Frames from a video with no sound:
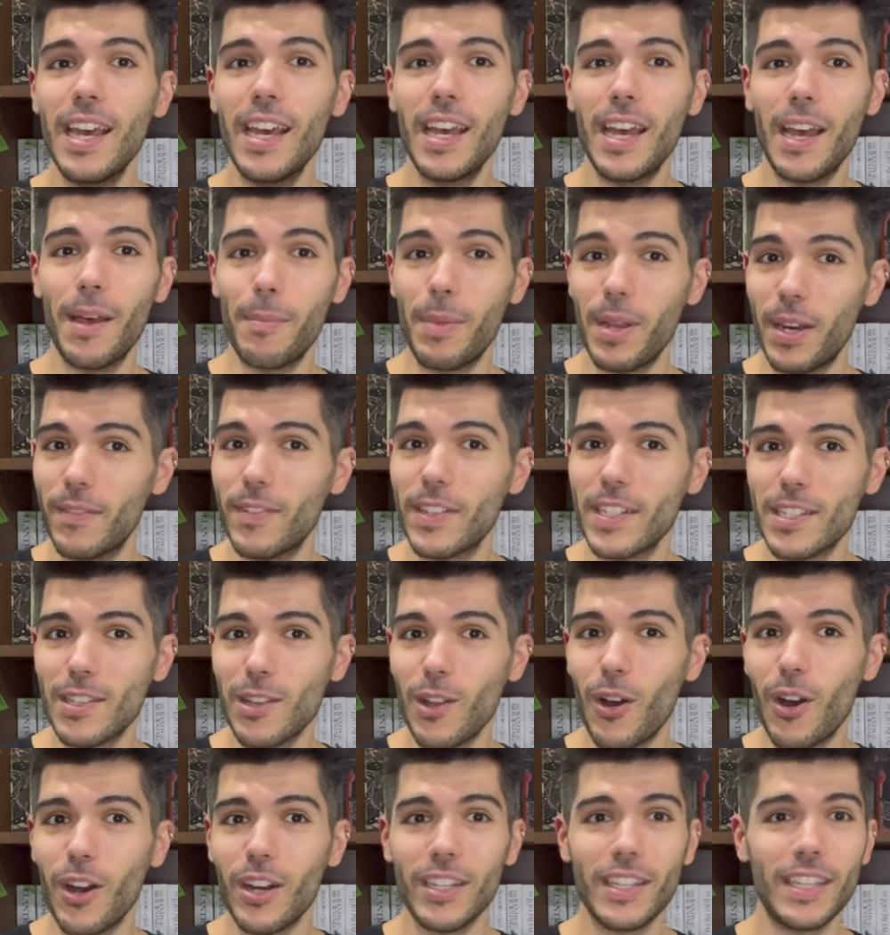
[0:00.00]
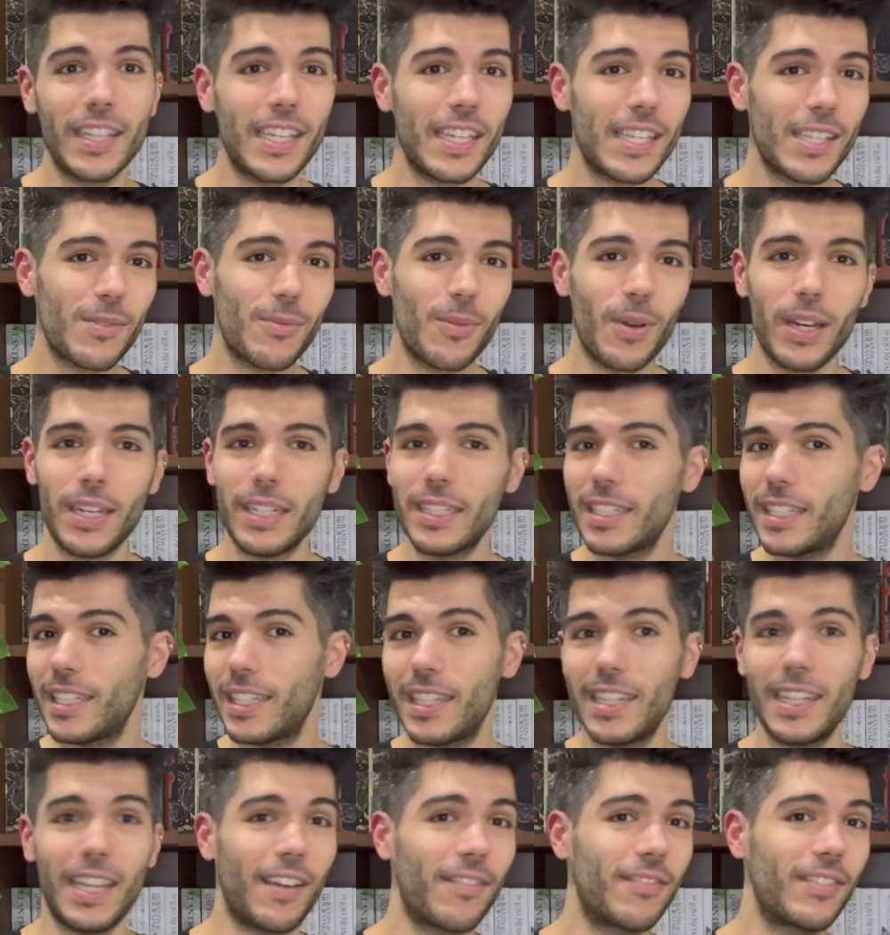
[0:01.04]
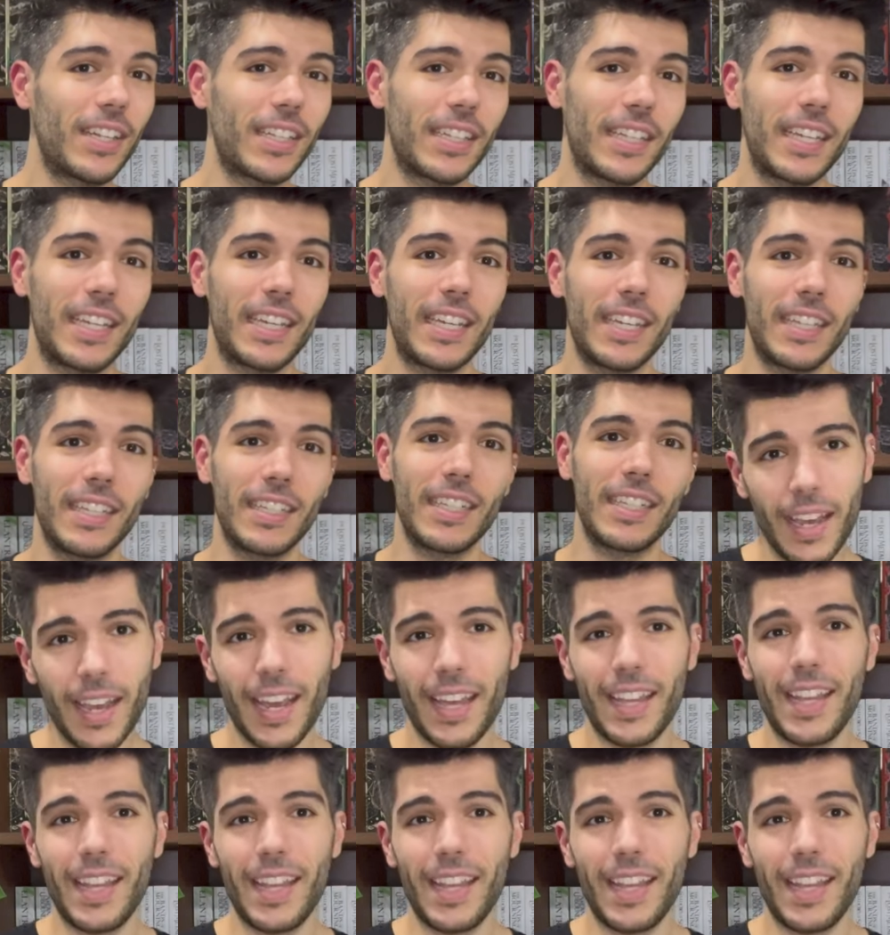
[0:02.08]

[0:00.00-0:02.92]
a bit of a slog, this one definitely killed it.